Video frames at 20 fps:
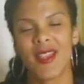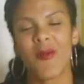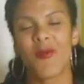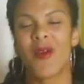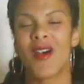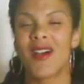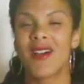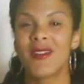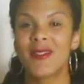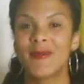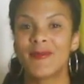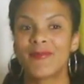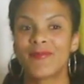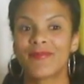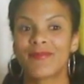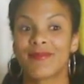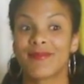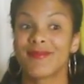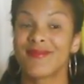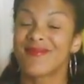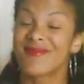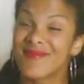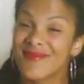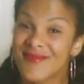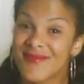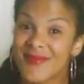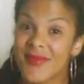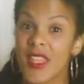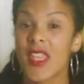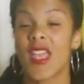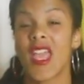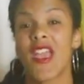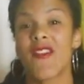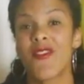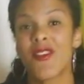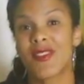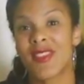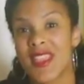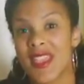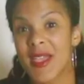Well, if
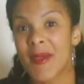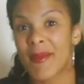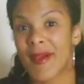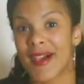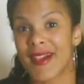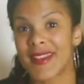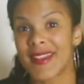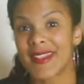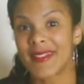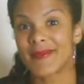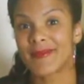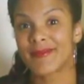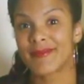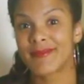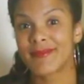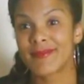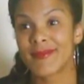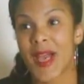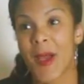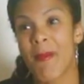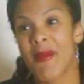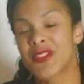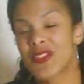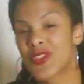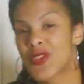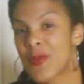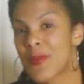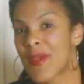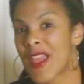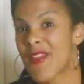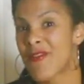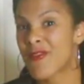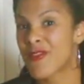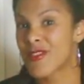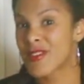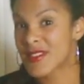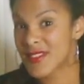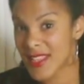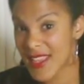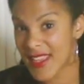you think about it, how much do you pay for
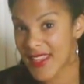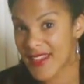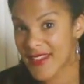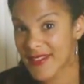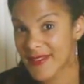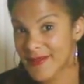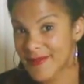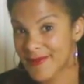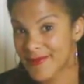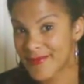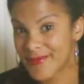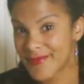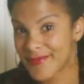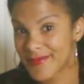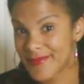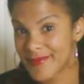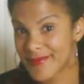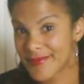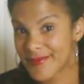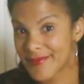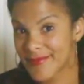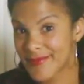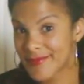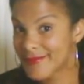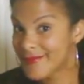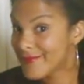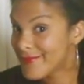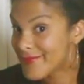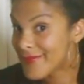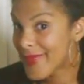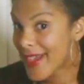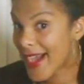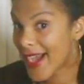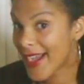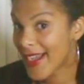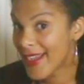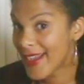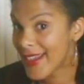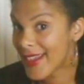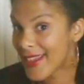a steak?
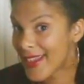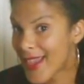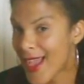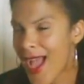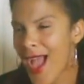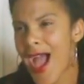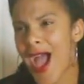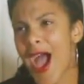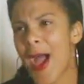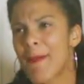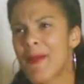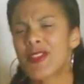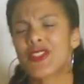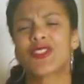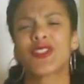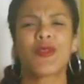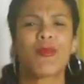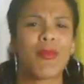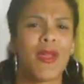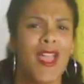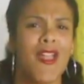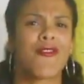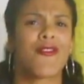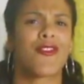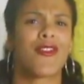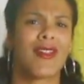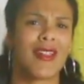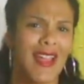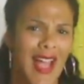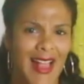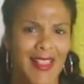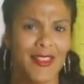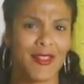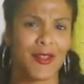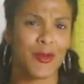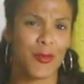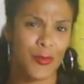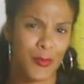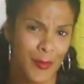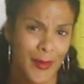Huh? How much do you pay for a
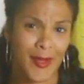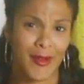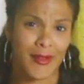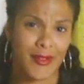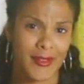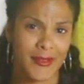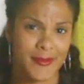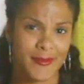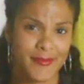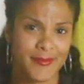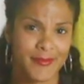gallon of milk?